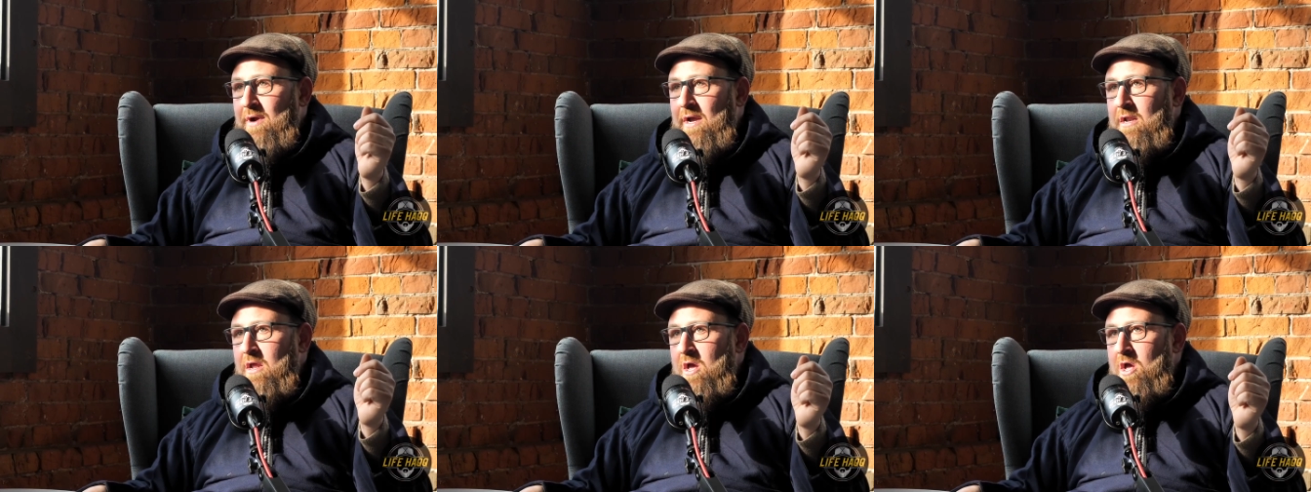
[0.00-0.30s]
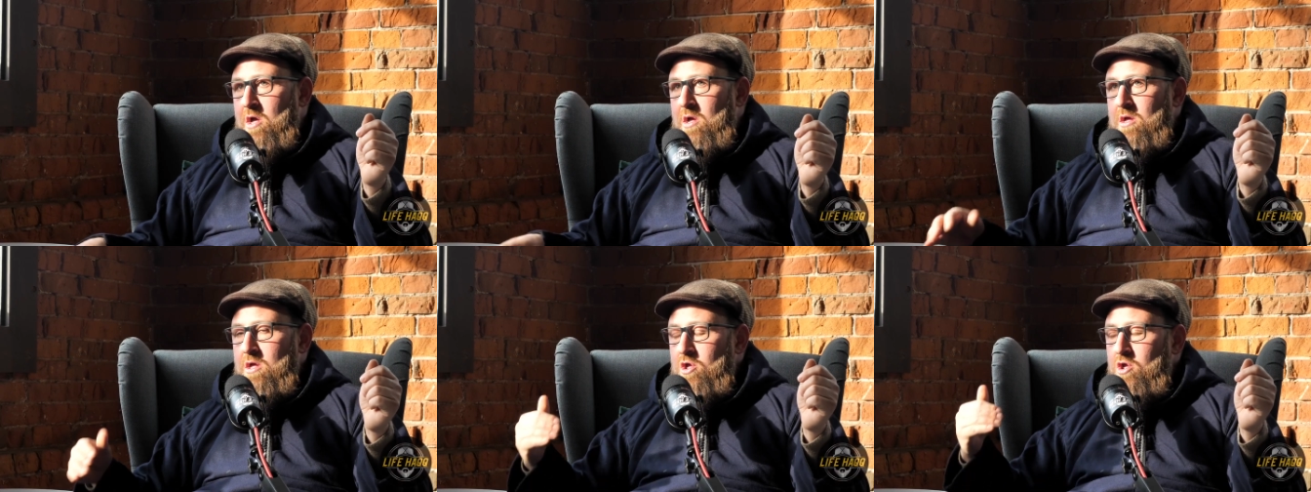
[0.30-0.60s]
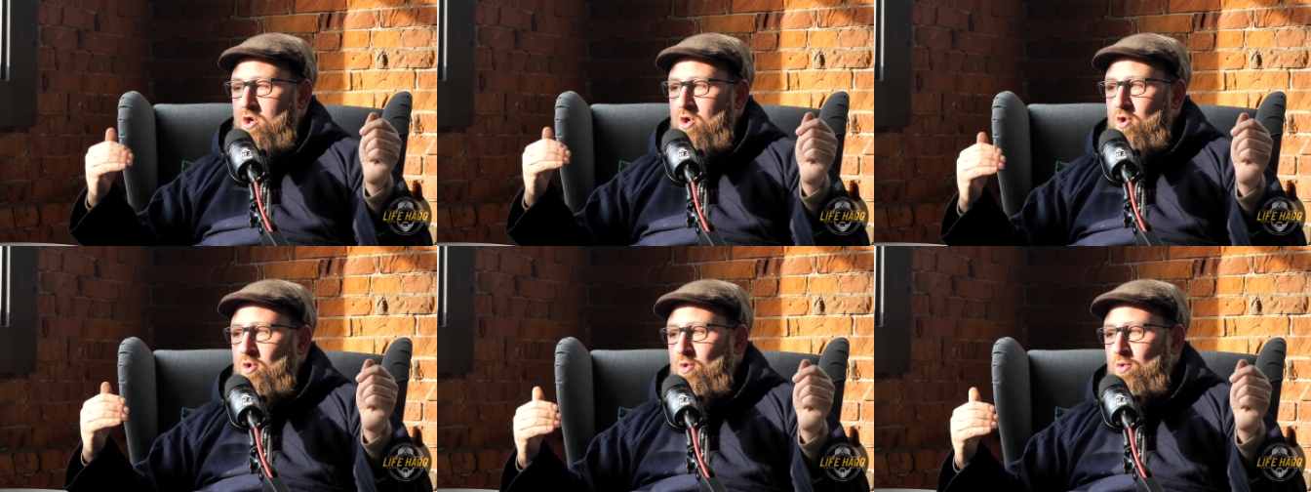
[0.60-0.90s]
right?
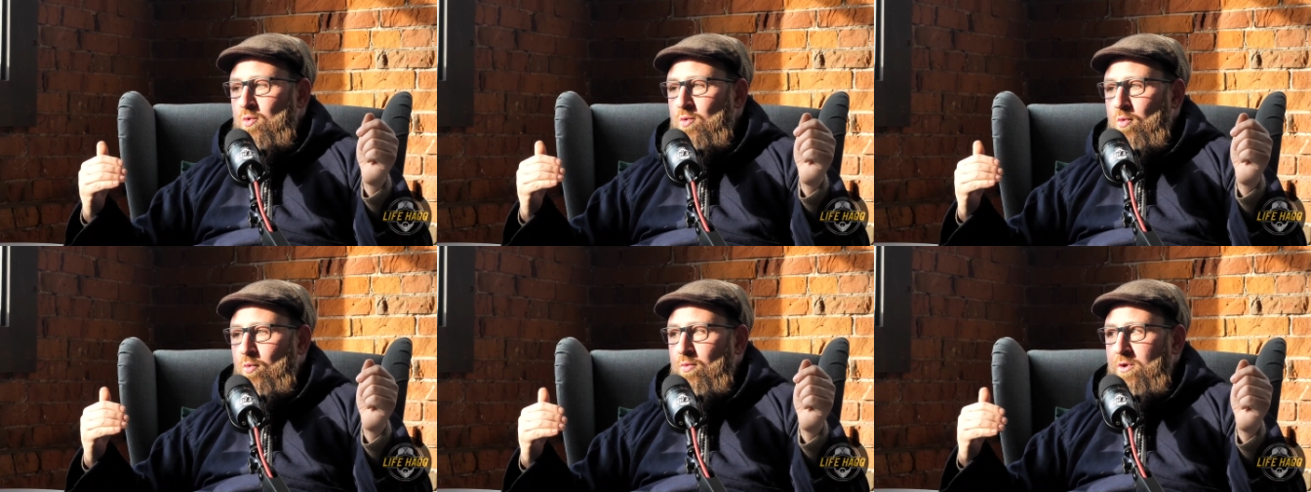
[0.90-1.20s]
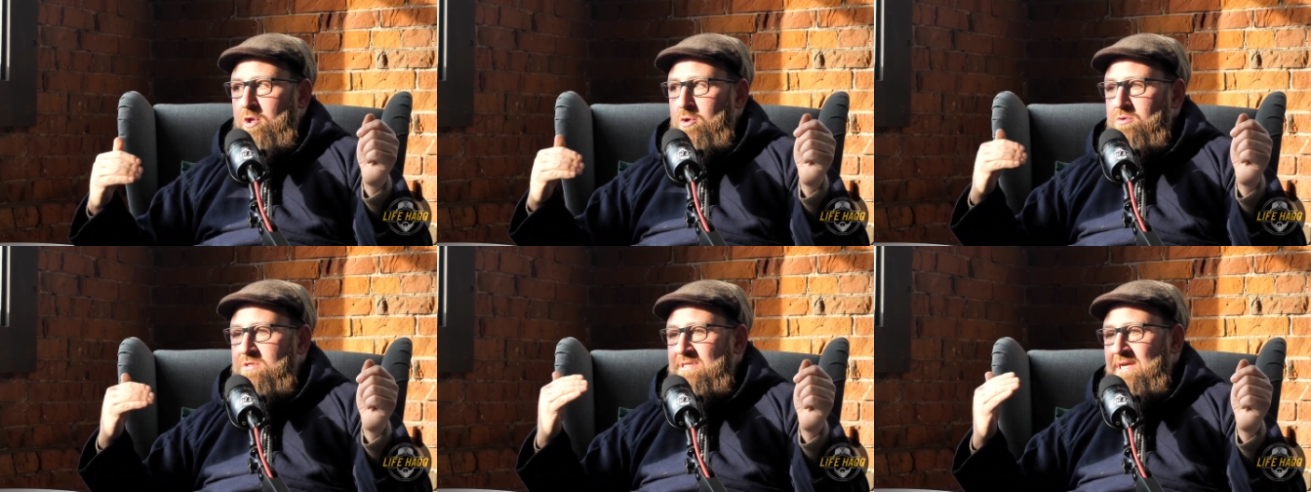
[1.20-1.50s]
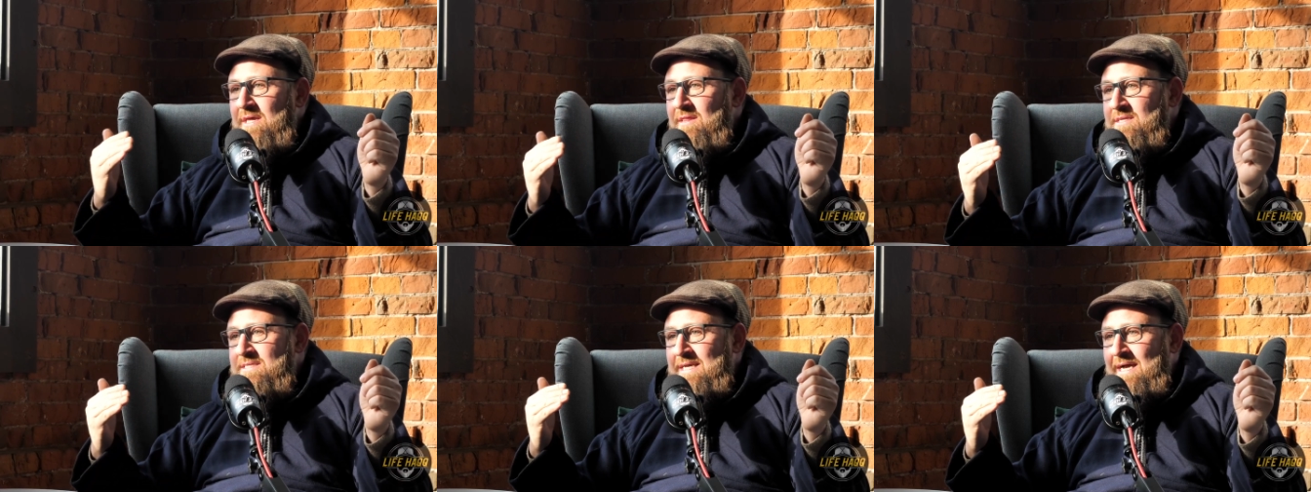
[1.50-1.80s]
You, when you
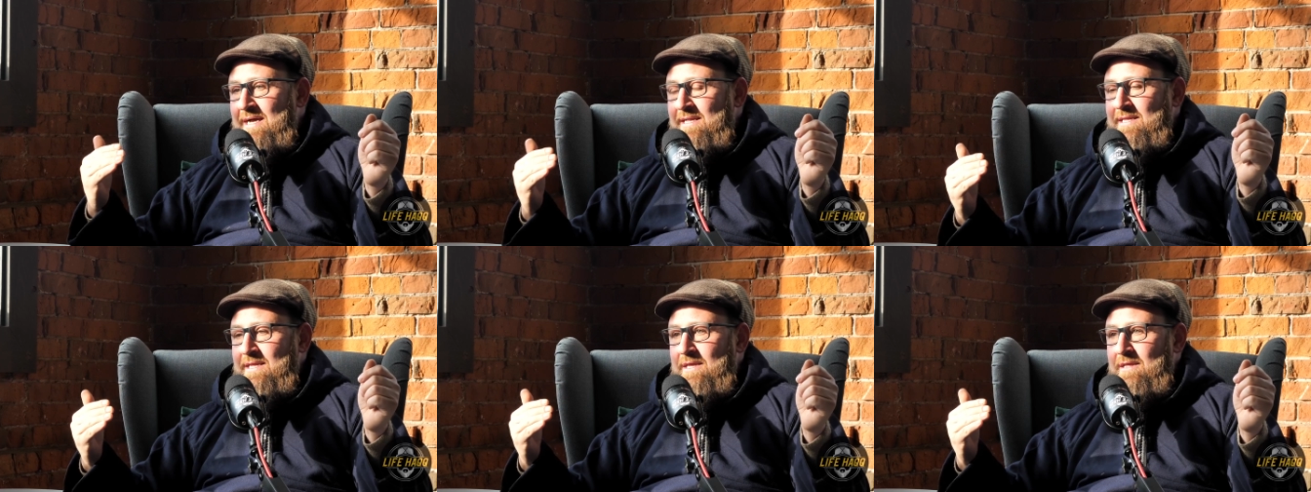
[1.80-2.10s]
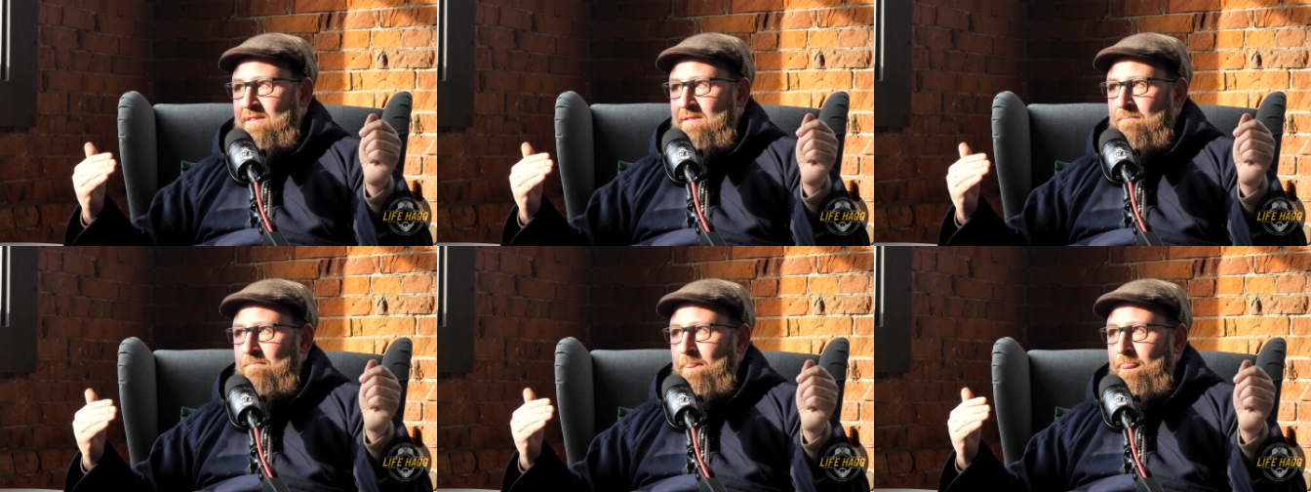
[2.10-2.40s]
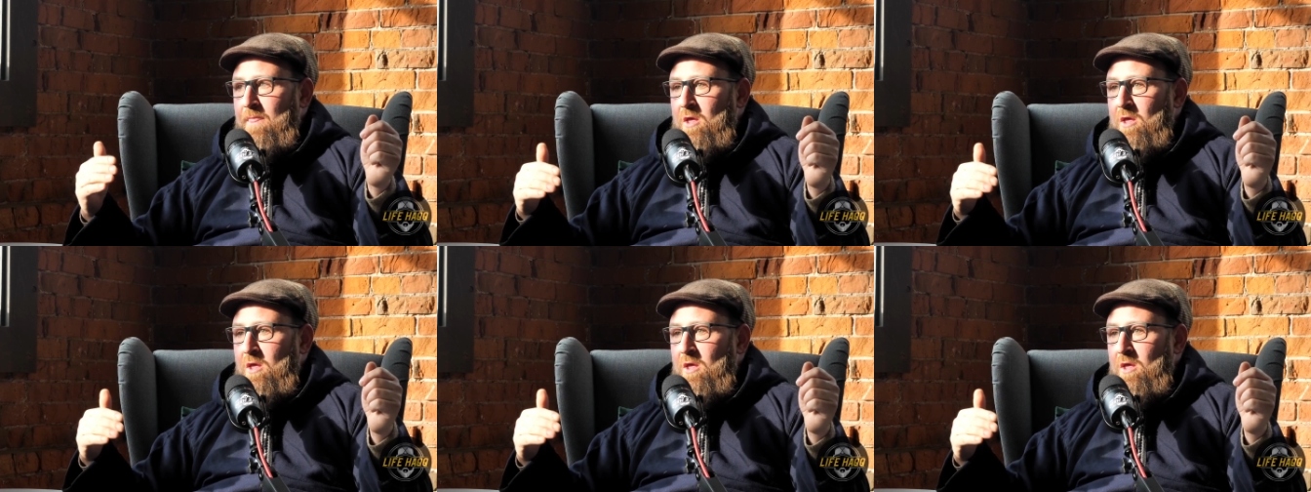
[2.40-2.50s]
say this hadith,